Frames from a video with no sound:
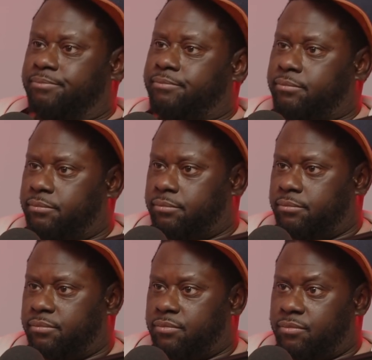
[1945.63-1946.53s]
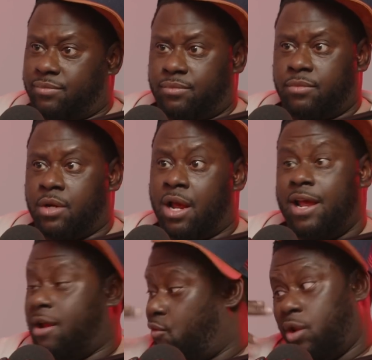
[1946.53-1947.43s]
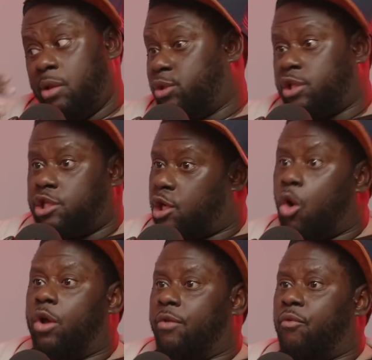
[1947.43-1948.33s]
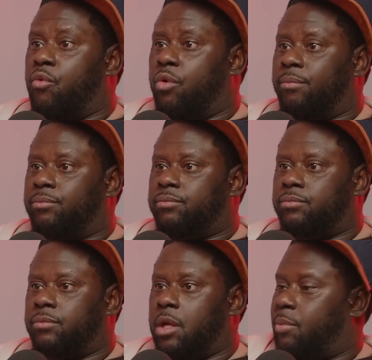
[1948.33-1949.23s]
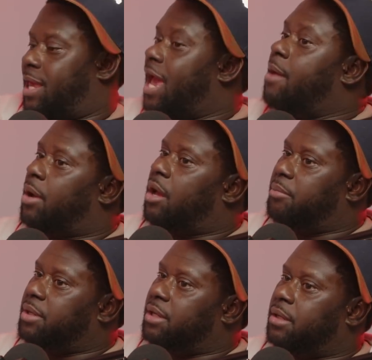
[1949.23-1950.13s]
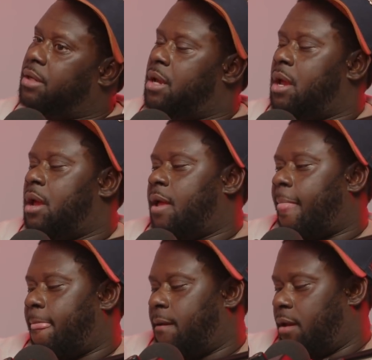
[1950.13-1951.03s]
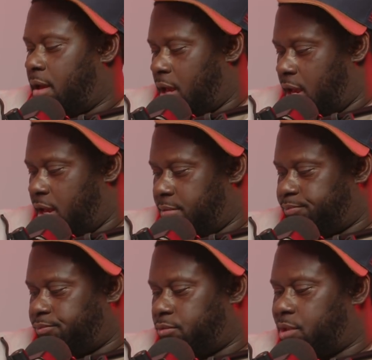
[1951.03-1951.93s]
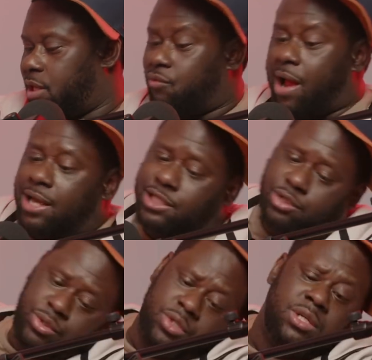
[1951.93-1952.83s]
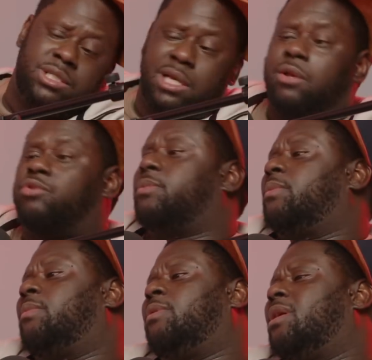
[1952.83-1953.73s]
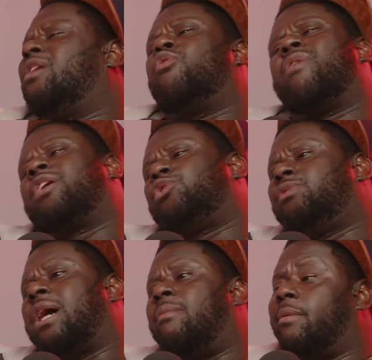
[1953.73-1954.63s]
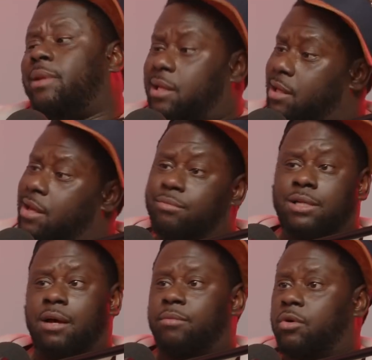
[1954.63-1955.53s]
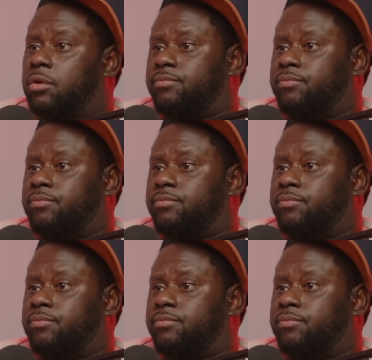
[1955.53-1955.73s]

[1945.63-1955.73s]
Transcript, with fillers: Mm-hmm. It really was a slogan for him. It became a company, mm-hmm. and then Rockets would start saying, "Yo, zip him up, yeah, yo, Rockets, you dime up." Be like, "Yeah, I'm dime up."